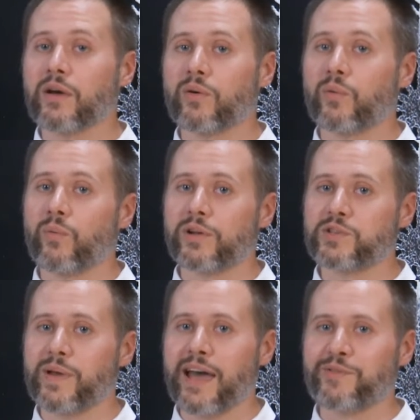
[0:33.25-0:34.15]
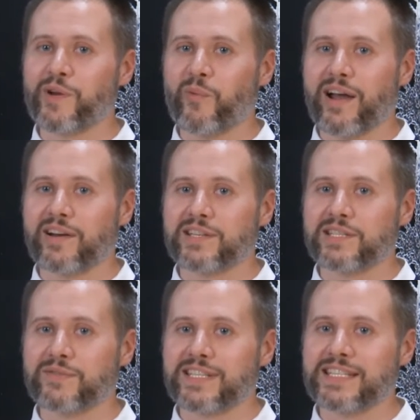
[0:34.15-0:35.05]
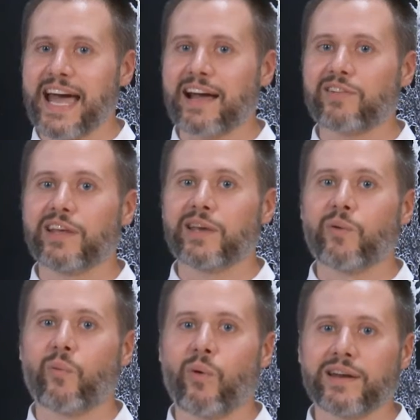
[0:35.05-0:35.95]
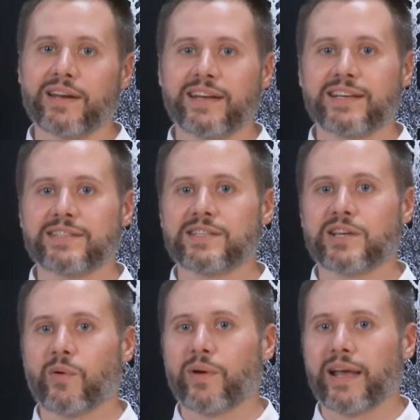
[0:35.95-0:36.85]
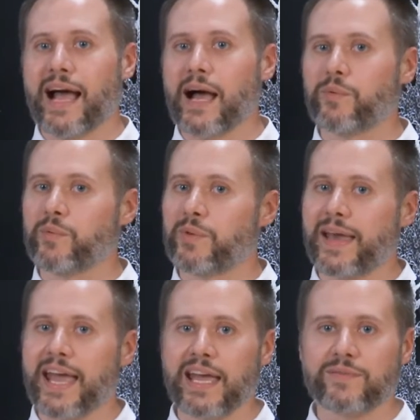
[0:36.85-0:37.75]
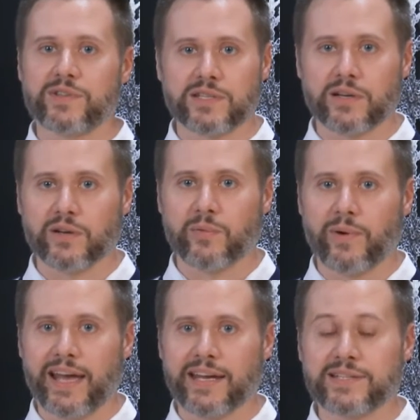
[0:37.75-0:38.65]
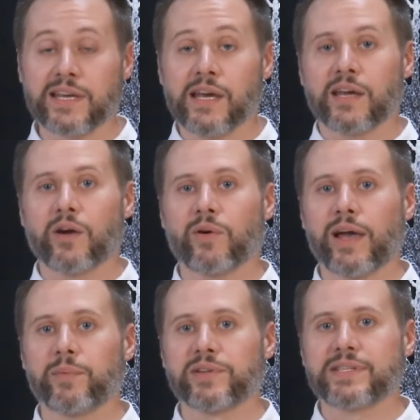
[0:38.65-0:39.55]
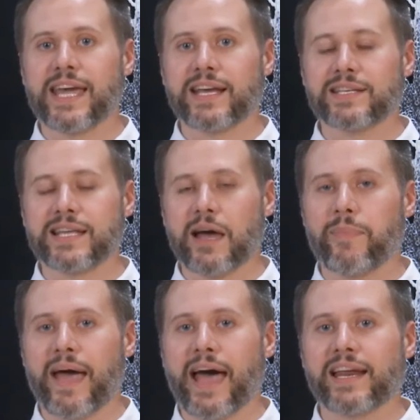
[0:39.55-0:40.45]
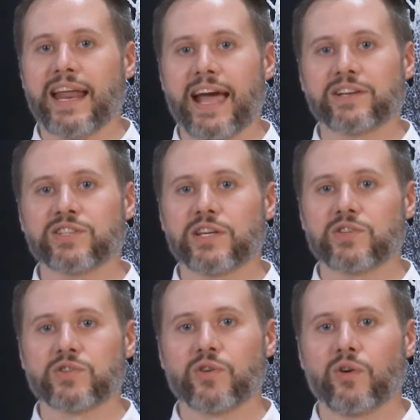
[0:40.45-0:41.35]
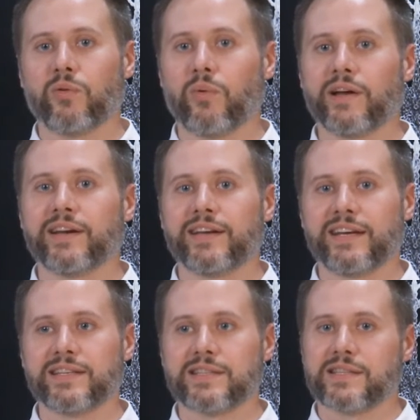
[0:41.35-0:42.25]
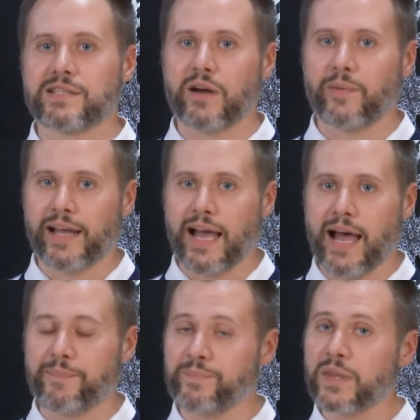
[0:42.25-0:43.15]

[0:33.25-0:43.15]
once we have an awareness of exactly what it is that's going on when we behave in certain ways, we're able to take a step back and actually control what it is that's going on.